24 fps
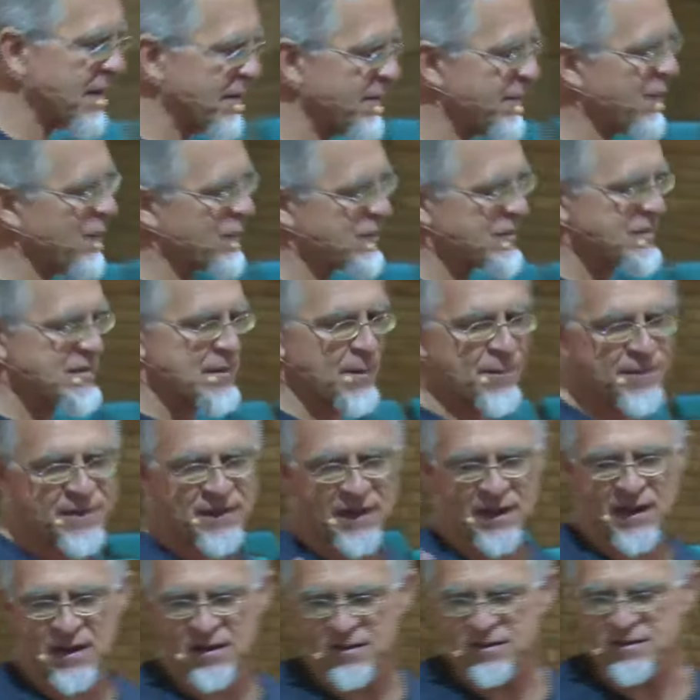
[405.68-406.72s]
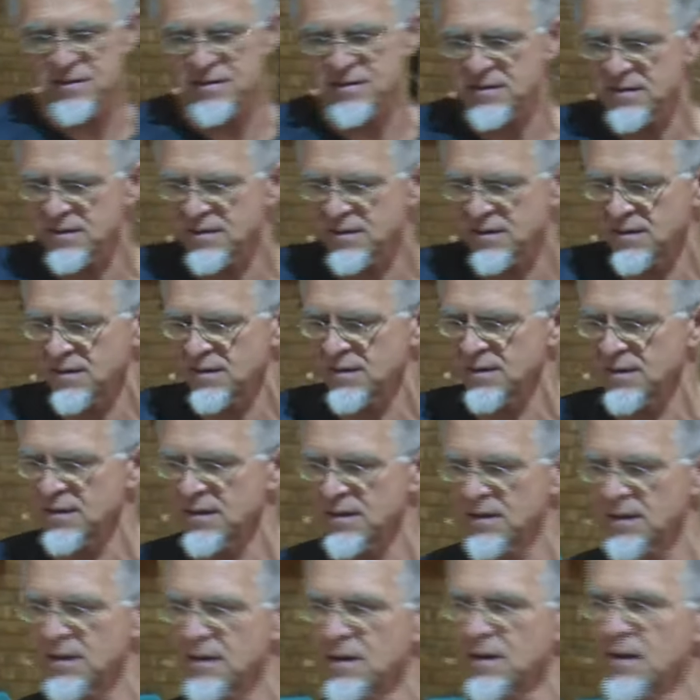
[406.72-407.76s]
Ford something else.
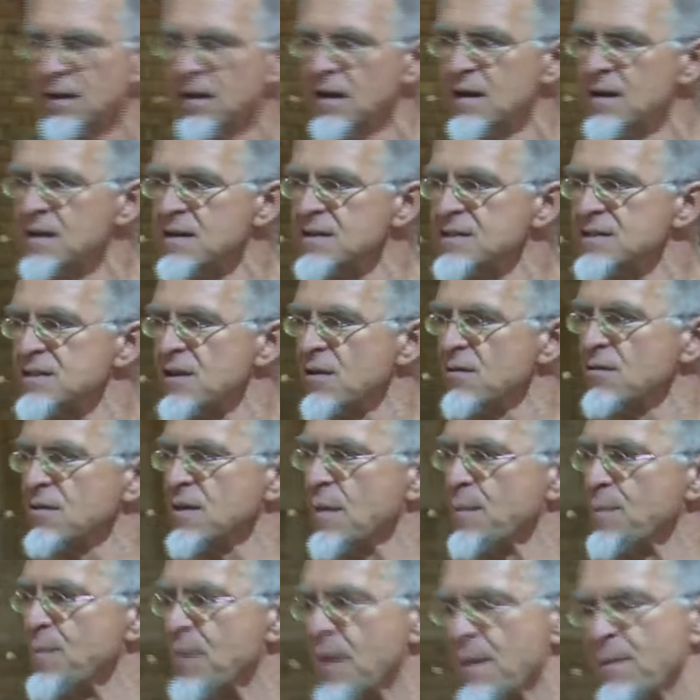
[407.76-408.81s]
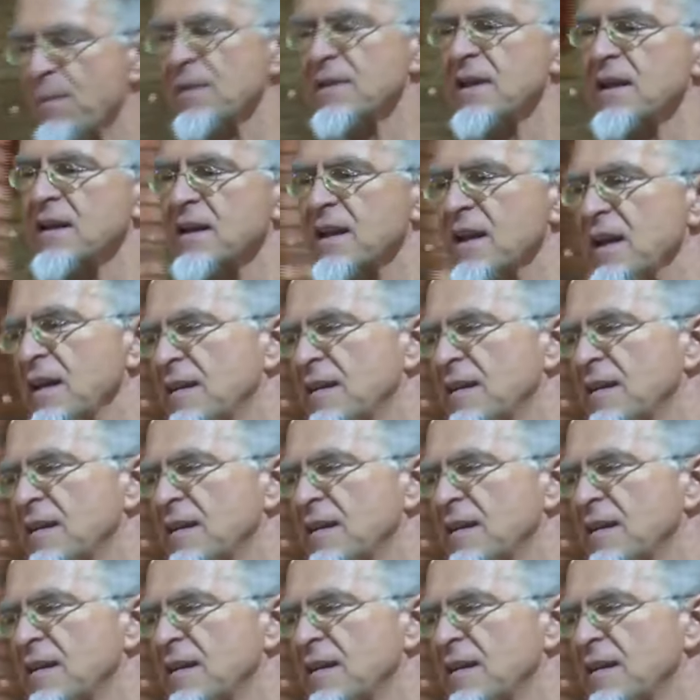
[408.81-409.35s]
So the people that he